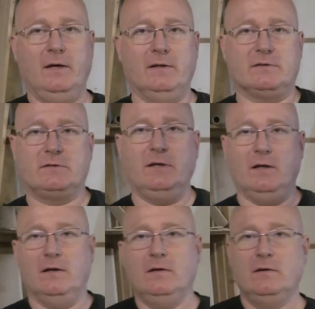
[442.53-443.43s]
And
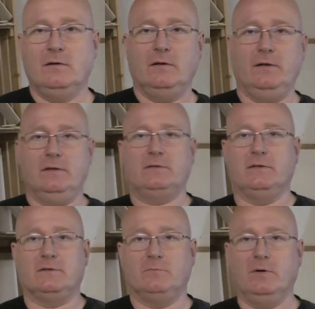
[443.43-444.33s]
still, it
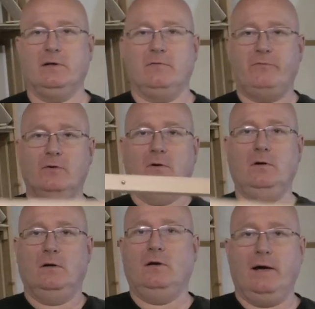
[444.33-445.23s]
is this
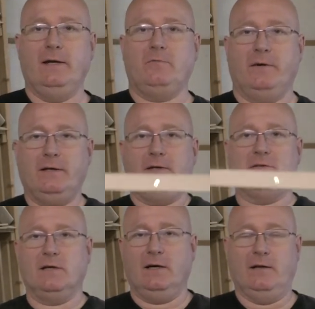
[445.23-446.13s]
wonderful lightweight
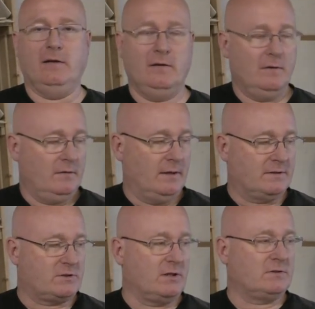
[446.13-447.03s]
design
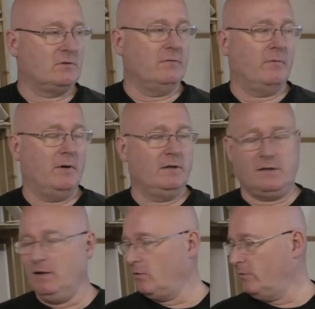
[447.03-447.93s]
that's just over
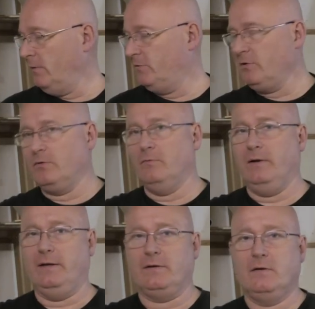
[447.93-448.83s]
1 kilogram total
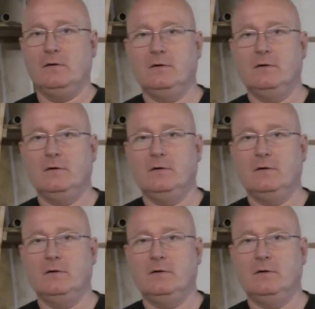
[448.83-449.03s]
weight,